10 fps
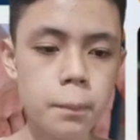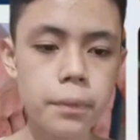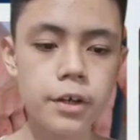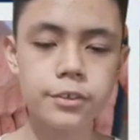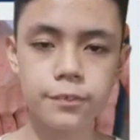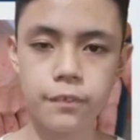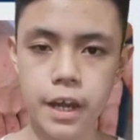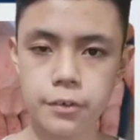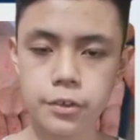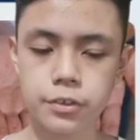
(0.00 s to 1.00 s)
pox
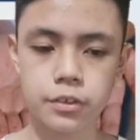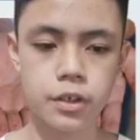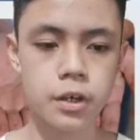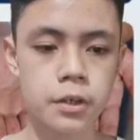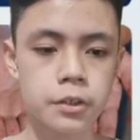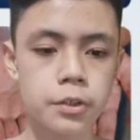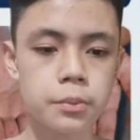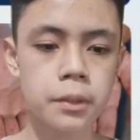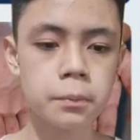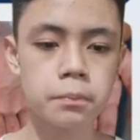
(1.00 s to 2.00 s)
virus,
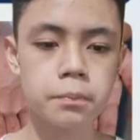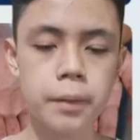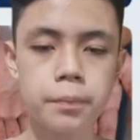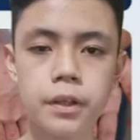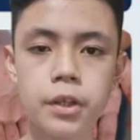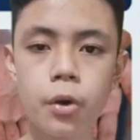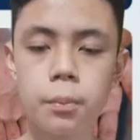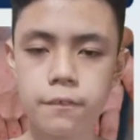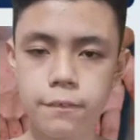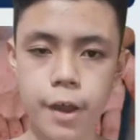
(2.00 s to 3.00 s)
human
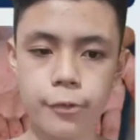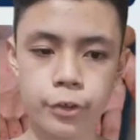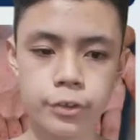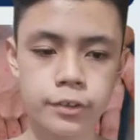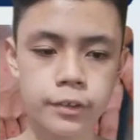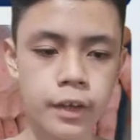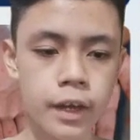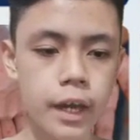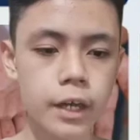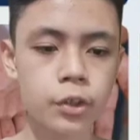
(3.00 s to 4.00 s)
papillomavirus,
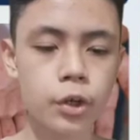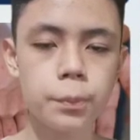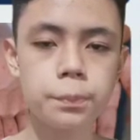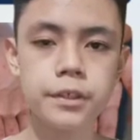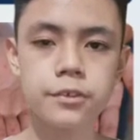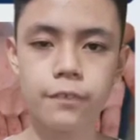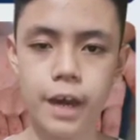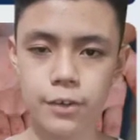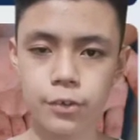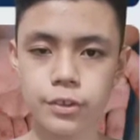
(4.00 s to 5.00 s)
and herpes
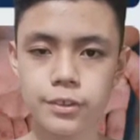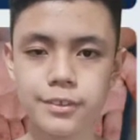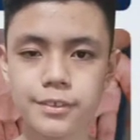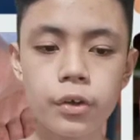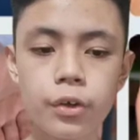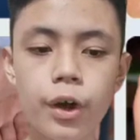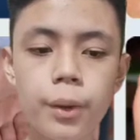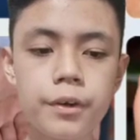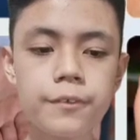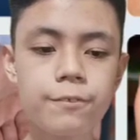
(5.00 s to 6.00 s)
virus.
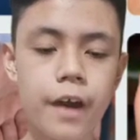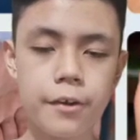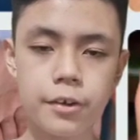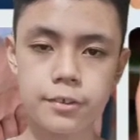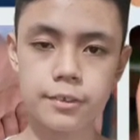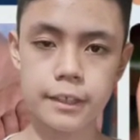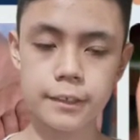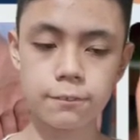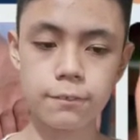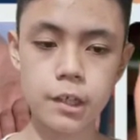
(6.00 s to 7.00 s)
Common viral skin
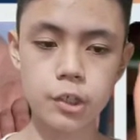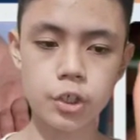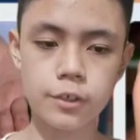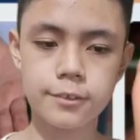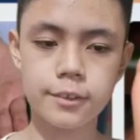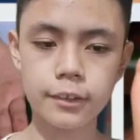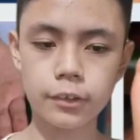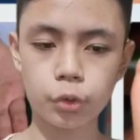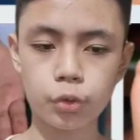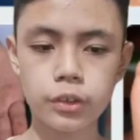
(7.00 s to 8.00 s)
infections
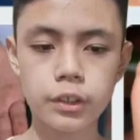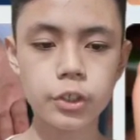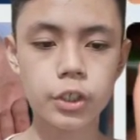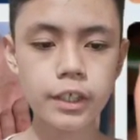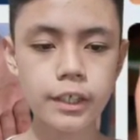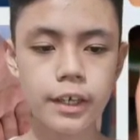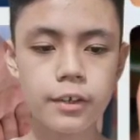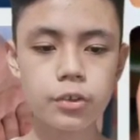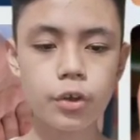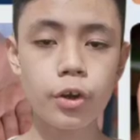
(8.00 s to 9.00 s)
include
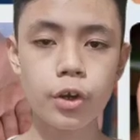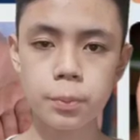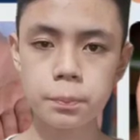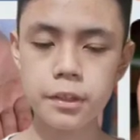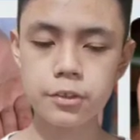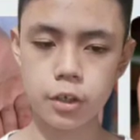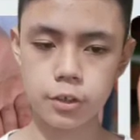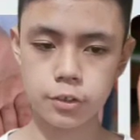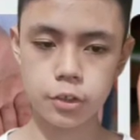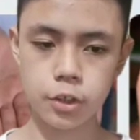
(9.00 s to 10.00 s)
shingles or herpes
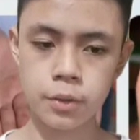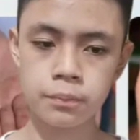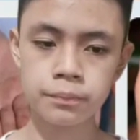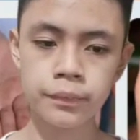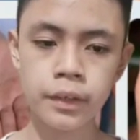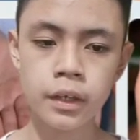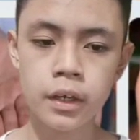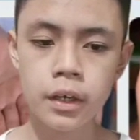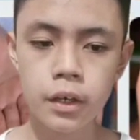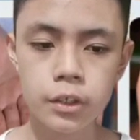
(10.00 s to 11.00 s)
zoster,
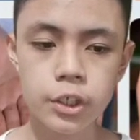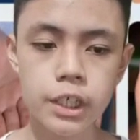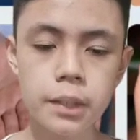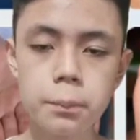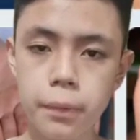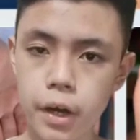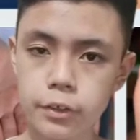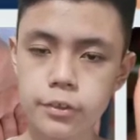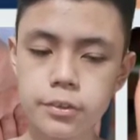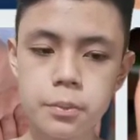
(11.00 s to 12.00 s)

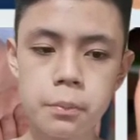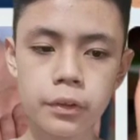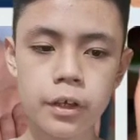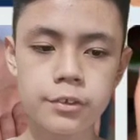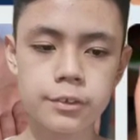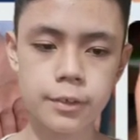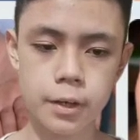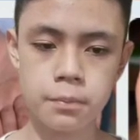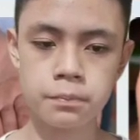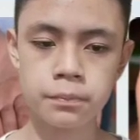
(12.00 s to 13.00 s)
chickenpox,
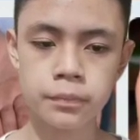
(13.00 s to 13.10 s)
molluscum,